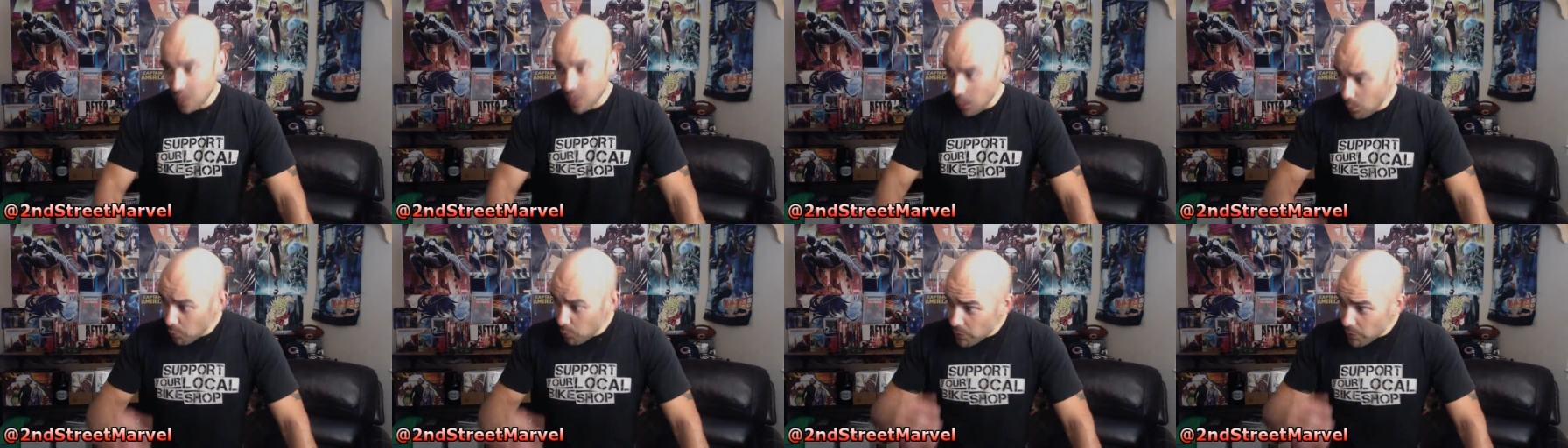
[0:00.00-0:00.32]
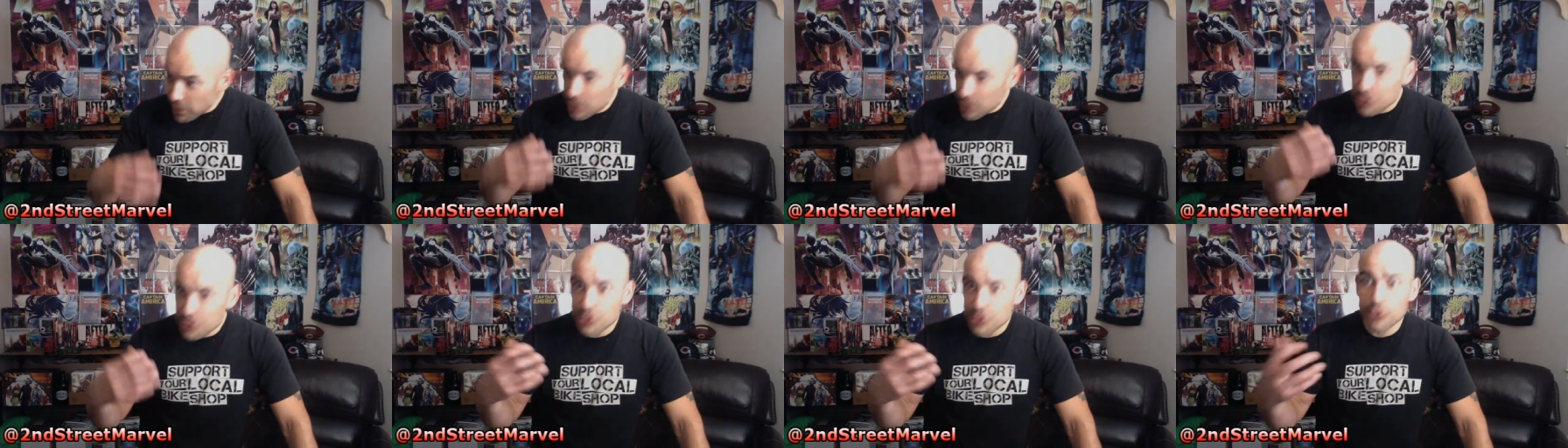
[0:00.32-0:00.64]

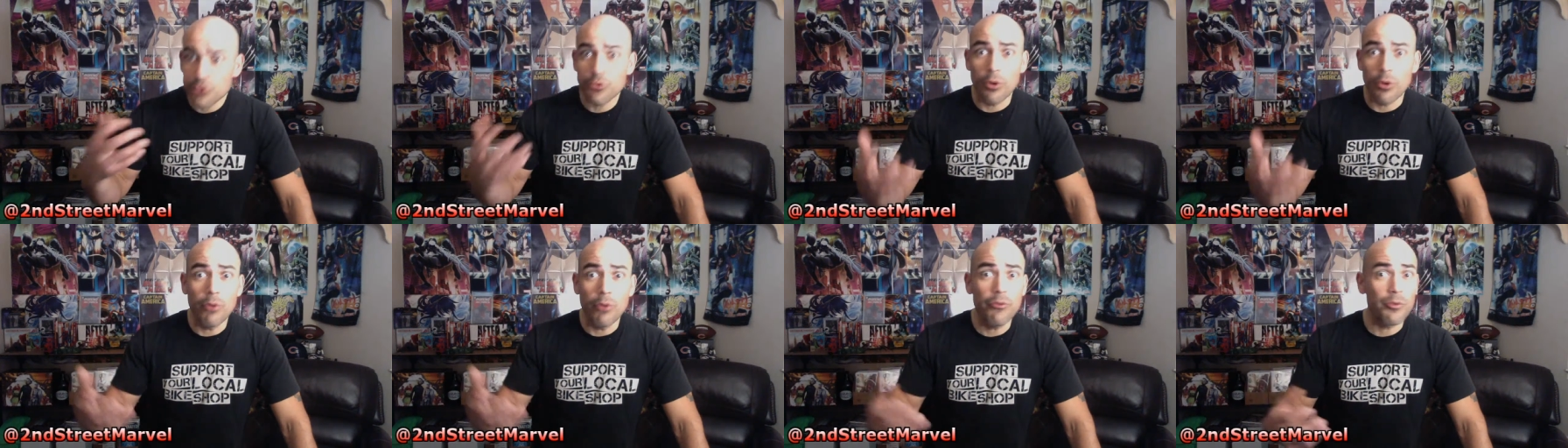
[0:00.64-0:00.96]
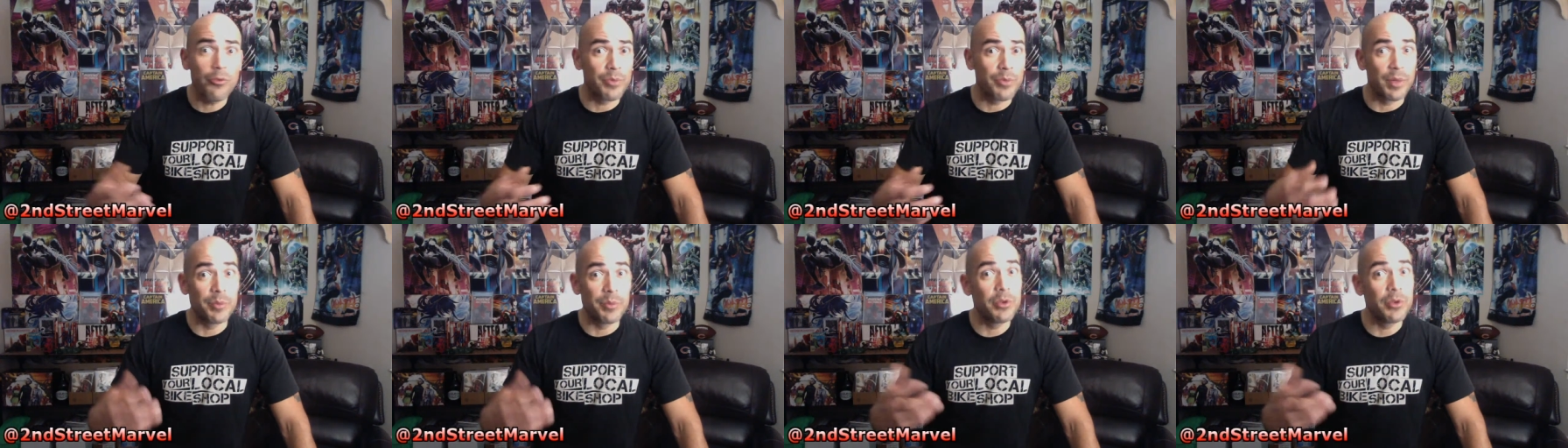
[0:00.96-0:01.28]
Because you grow from
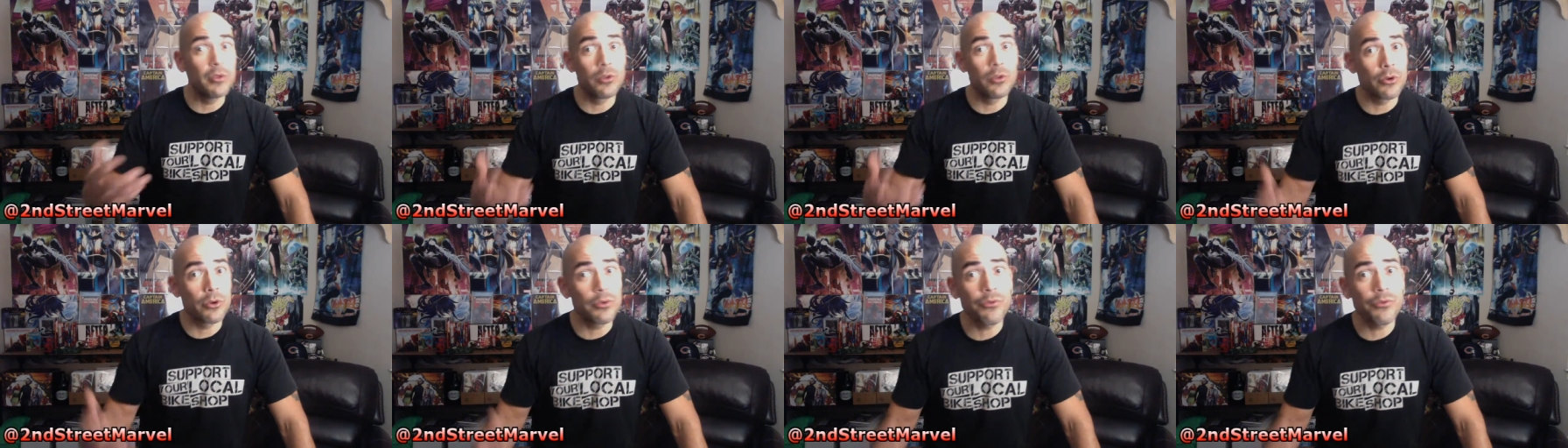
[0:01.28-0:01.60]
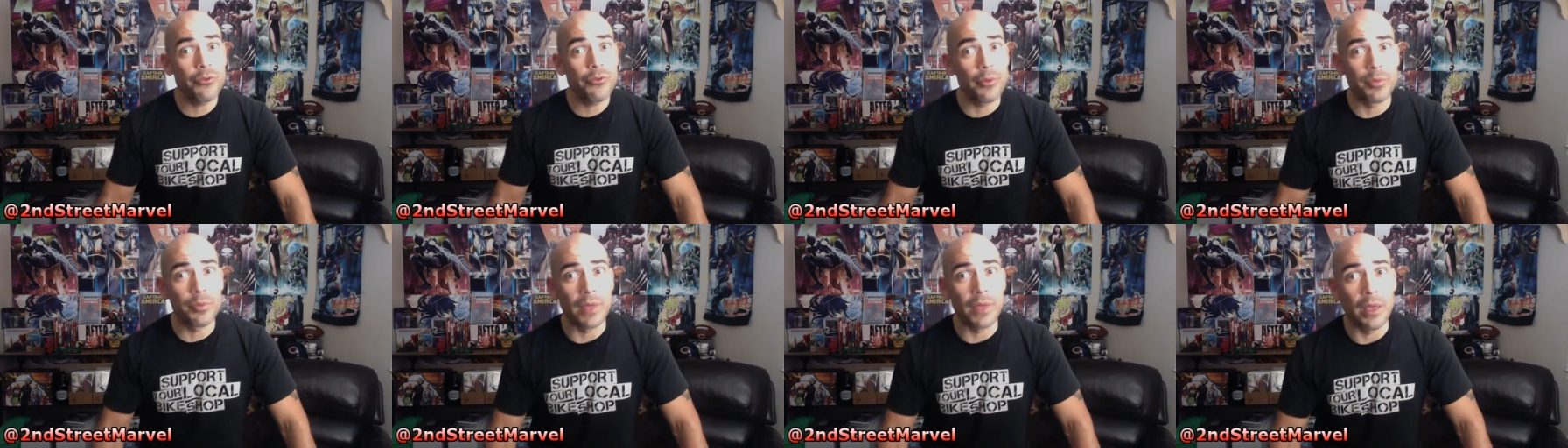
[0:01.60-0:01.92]
them. You learn
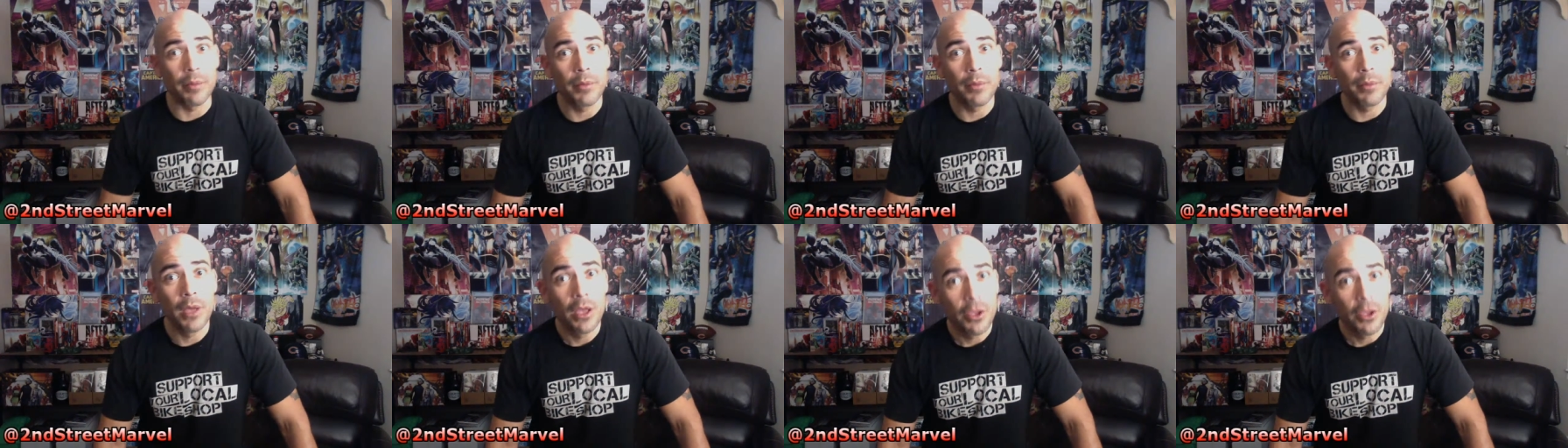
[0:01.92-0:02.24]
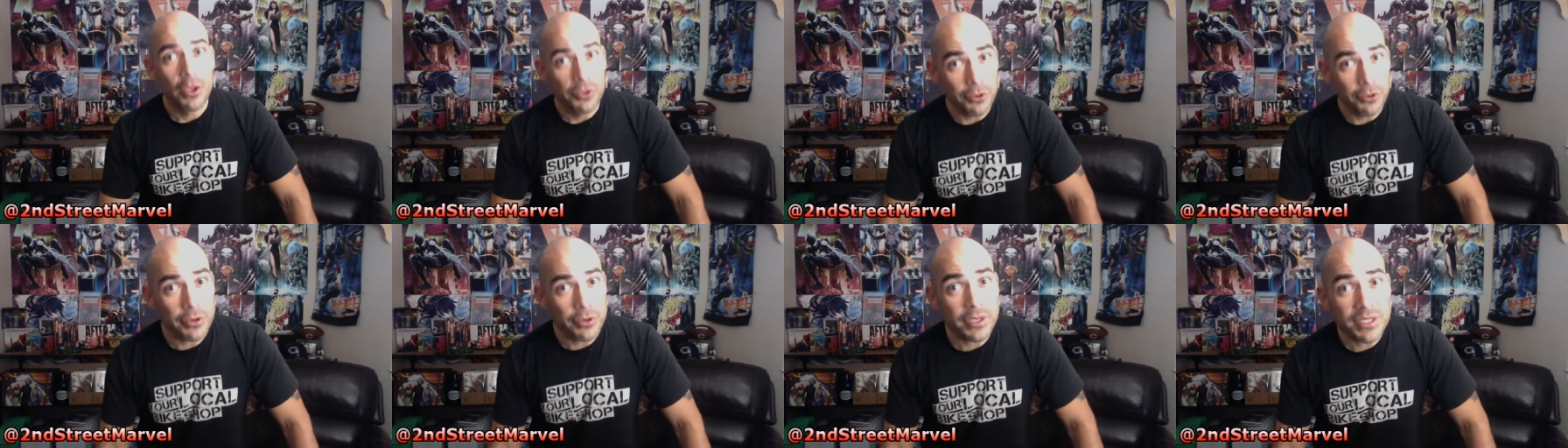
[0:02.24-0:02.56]
from them.
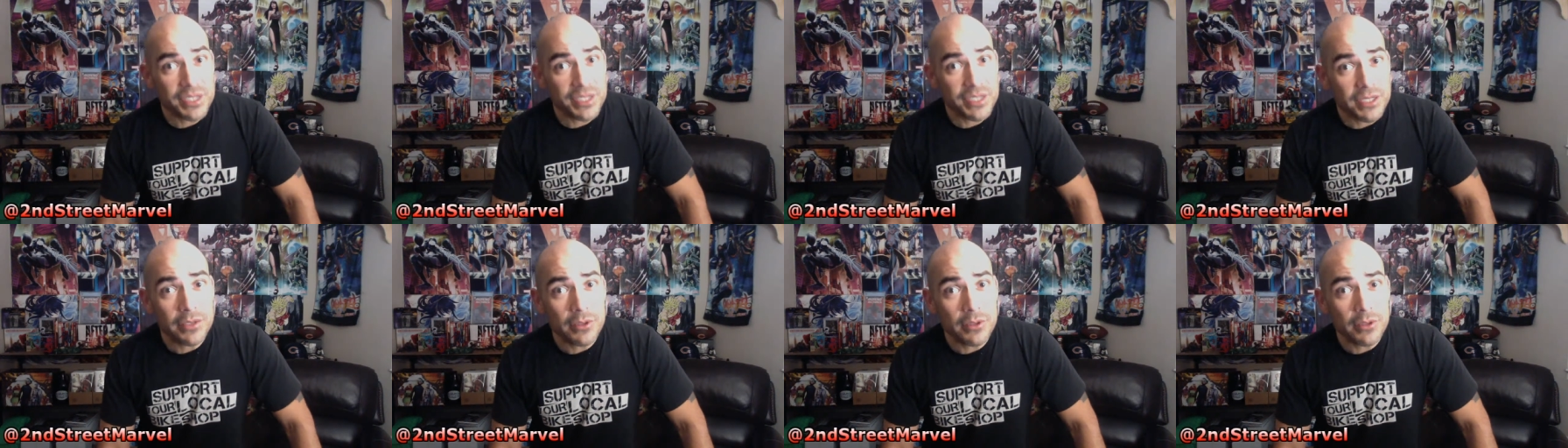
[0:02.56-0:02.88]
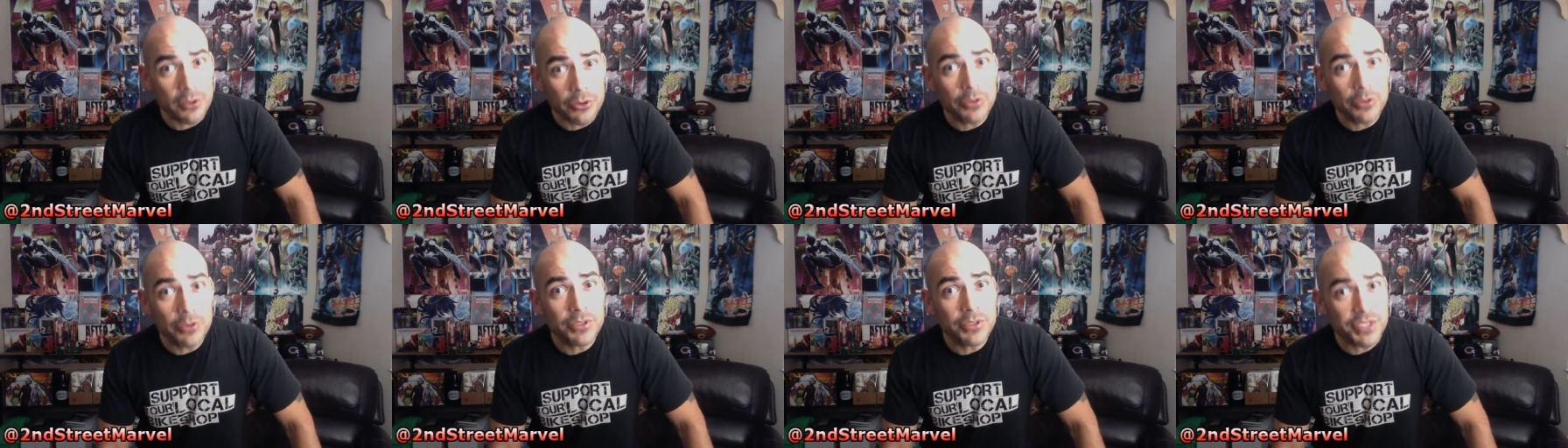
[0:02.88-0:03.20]
You can still
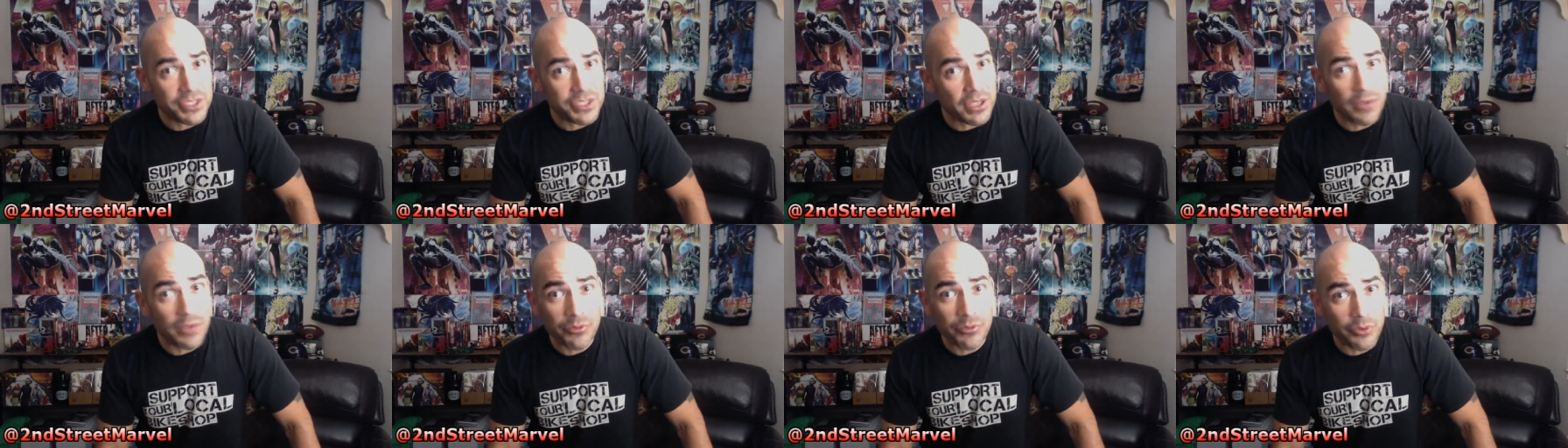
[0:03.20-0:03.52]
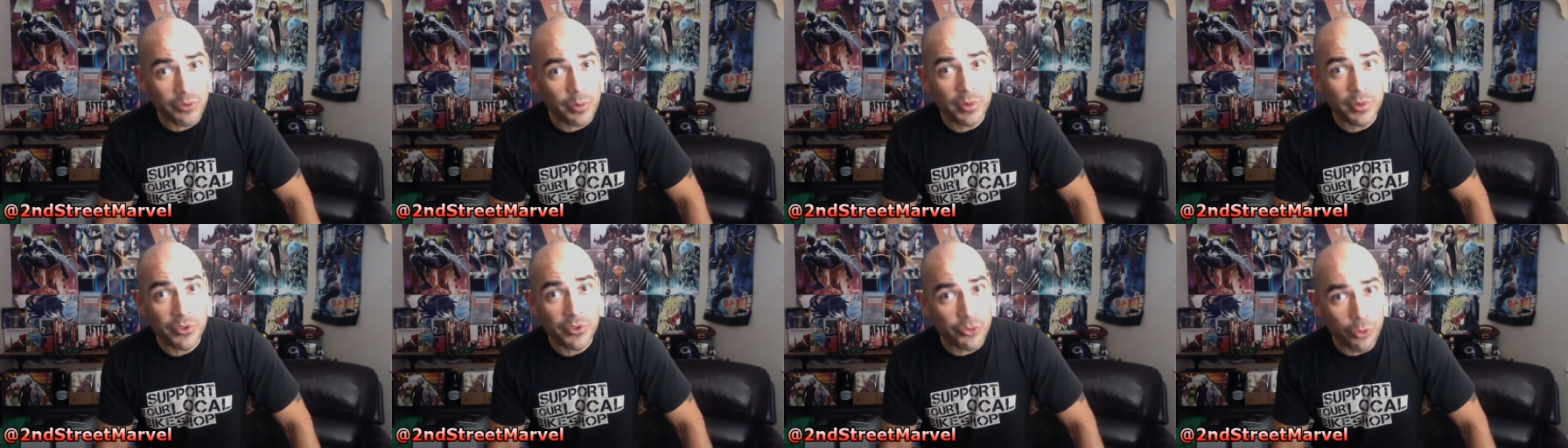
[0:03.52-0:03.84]
learn stuff
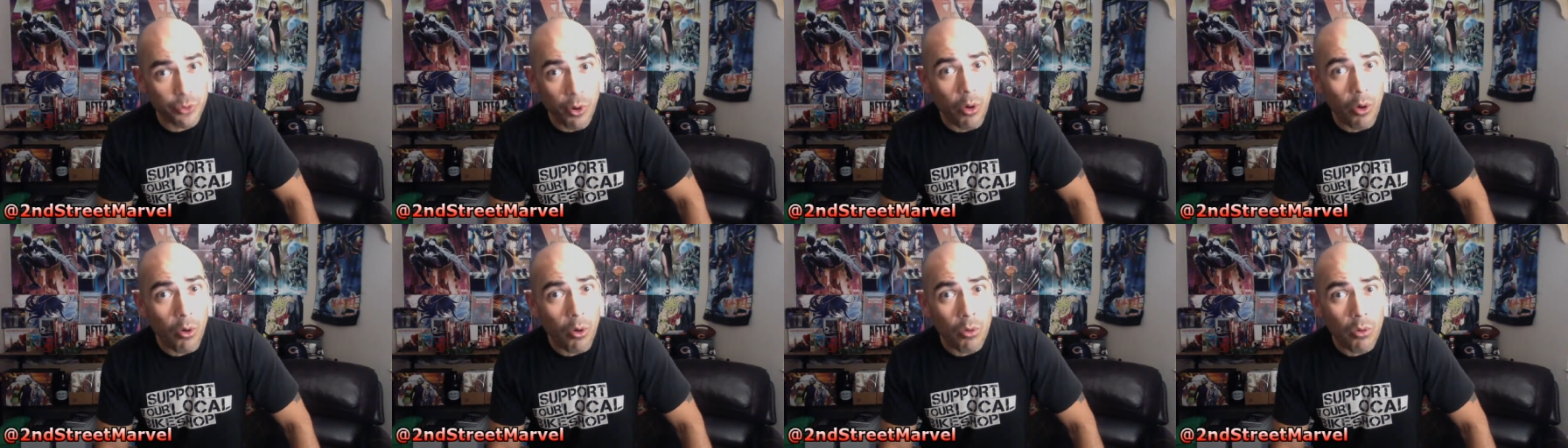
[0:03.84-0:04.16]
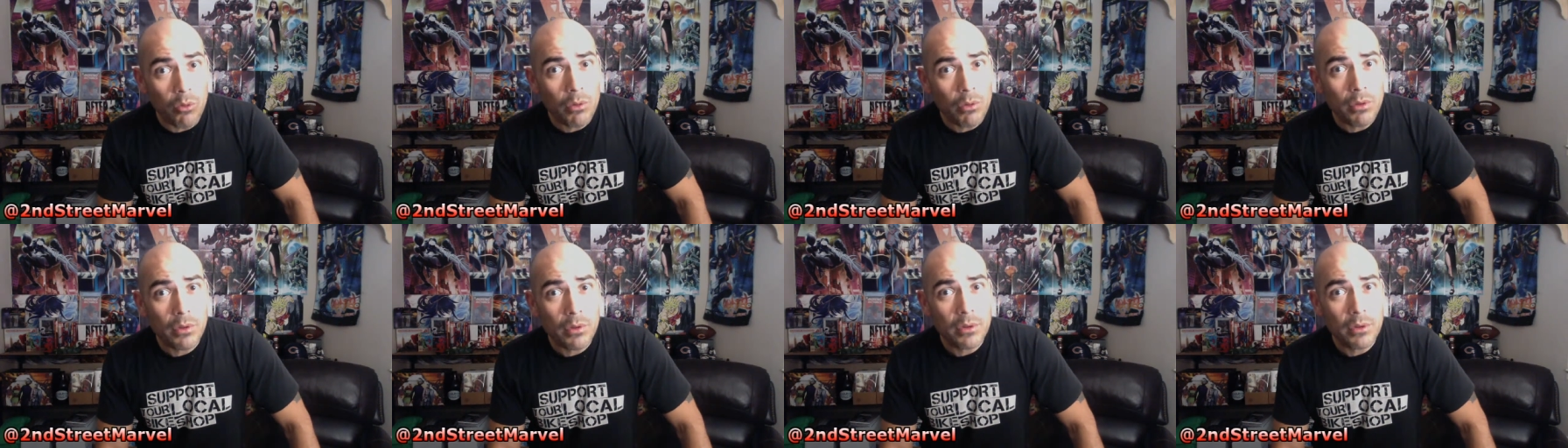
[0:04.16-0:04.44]
from a troll.